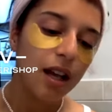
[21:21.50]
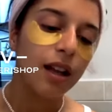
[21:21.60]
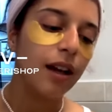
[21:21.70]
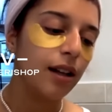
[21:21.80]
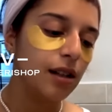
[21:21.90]

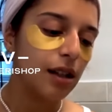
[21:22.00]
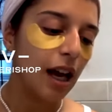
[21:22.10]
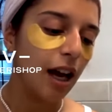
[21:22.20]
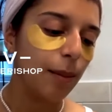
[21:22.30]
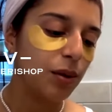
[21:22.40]
It is
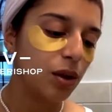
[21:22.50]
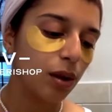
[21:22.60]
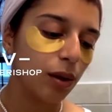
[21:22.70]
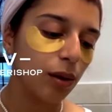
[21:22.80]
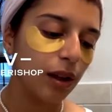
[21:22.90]

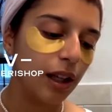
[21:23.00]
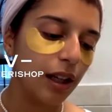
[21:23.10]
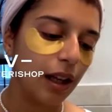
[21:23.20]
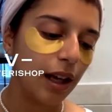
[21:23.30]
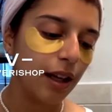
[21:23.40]
absolutely
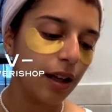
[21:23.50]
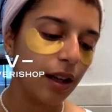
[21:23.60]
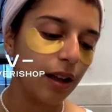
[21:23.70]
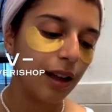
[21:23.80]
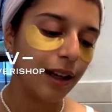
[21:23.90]
like
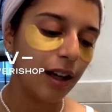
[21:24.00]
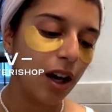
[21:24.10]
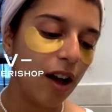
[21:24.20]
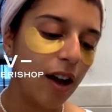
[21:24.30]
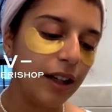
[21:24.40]
like a
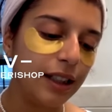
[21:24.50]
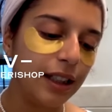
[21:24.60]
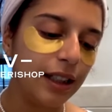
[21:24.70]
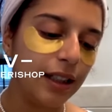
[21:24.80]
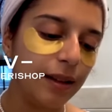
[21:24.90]

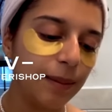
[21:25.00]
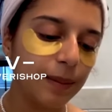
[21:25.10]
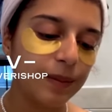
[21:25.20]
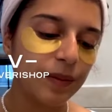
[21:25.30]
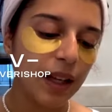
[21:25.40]
honey.
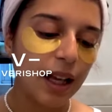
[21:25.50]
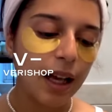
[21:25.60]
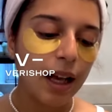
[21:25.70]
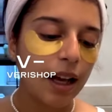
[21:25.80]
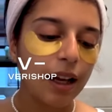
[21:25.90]

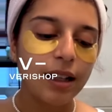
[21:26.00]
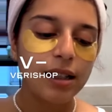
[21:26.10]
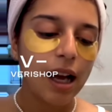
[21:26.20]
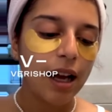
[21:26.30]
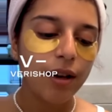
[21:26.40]

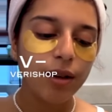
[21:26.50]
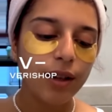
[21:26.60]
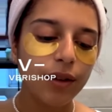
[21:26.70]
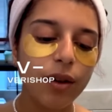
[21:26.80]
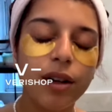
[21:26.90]
It, I don't
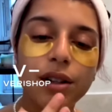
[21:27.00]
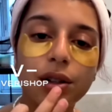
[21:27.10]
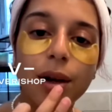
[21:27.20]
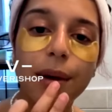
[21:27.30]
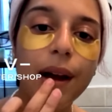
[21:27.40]
even know how to
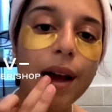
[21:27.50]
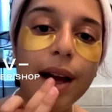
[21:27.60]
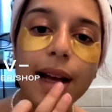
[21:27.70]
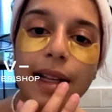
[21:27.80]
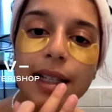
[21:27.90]
describe it.
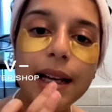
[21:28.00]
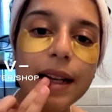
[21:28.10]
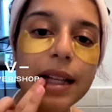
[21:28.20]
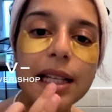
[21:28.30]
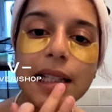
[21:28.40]
It's like
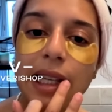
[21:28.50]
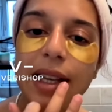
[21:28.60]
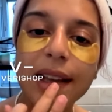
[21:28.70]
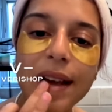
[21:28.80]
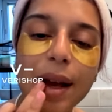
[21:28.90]
this
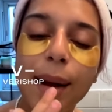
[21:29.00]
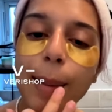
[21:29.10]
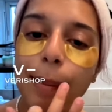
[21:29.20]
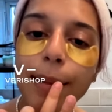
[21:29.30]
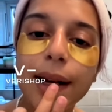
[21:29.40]
like
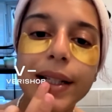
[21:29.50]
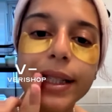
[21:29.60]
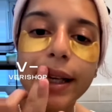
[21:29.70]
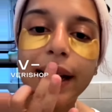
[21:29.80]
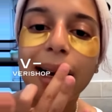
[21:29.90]

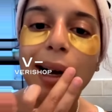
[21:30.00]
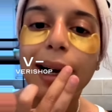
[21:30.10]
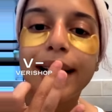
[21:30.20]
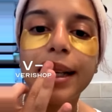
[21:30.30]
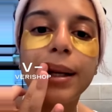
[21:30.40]
melting
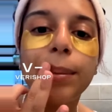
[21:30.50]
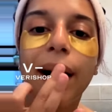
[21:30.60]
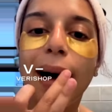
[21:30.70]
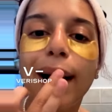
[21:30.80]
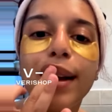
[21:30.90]
honey
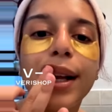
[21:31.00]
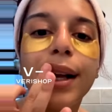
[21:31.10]
pot